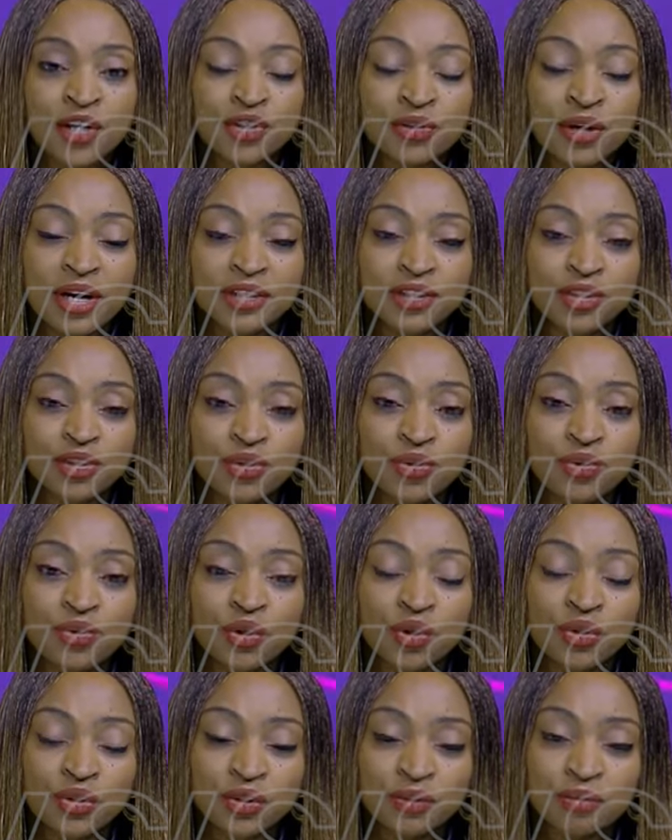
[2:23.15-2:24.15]
trying to use
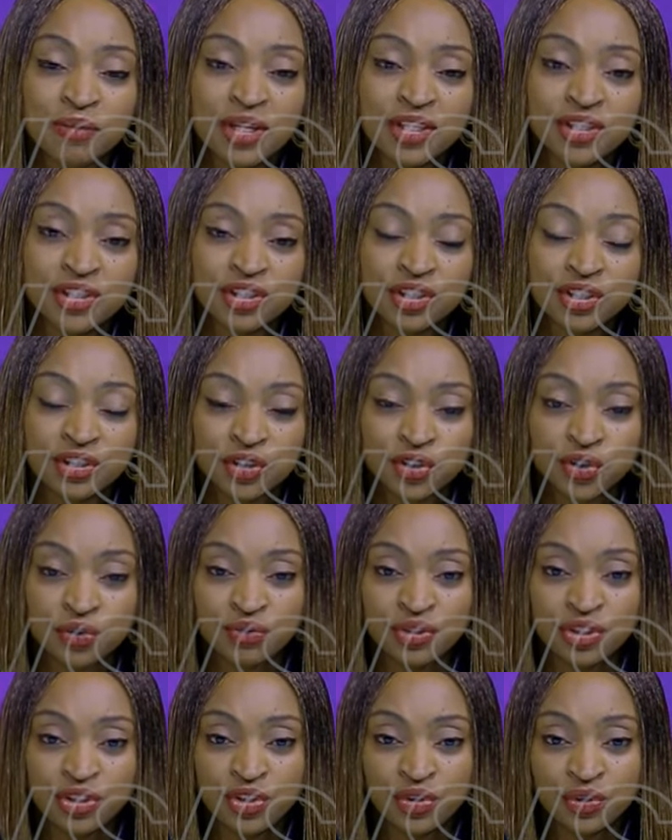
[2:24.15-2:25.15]
automation to
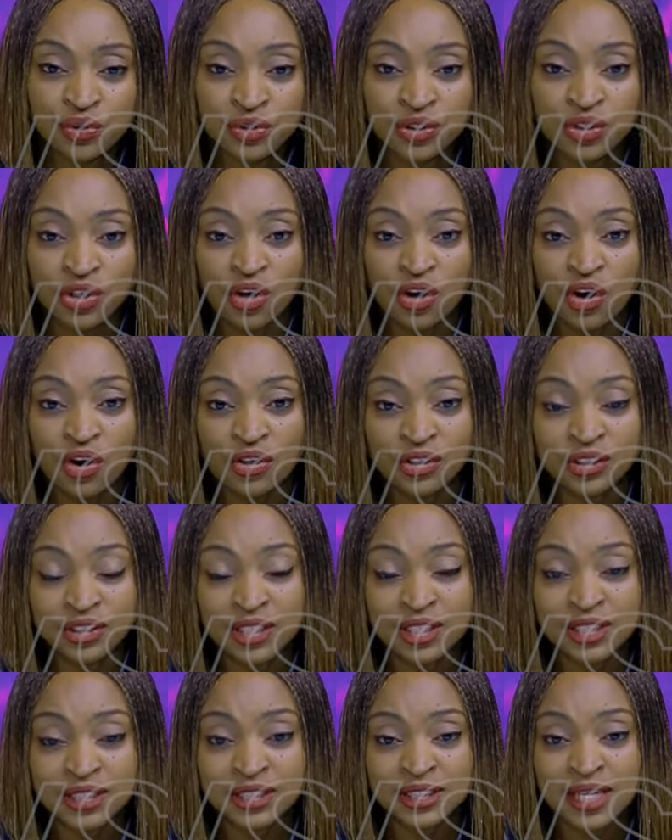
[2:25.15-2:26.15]
reduce the cost
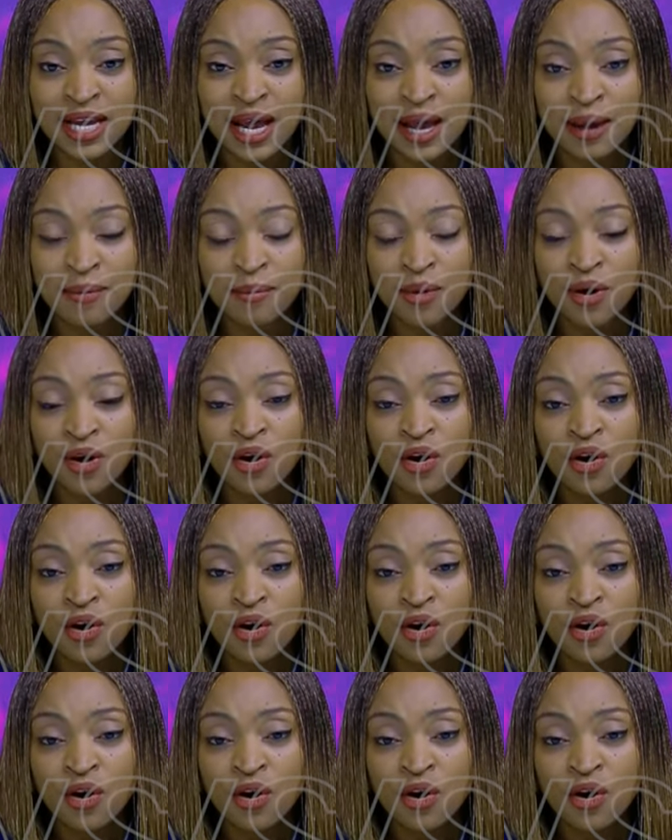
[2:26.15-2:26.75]
and time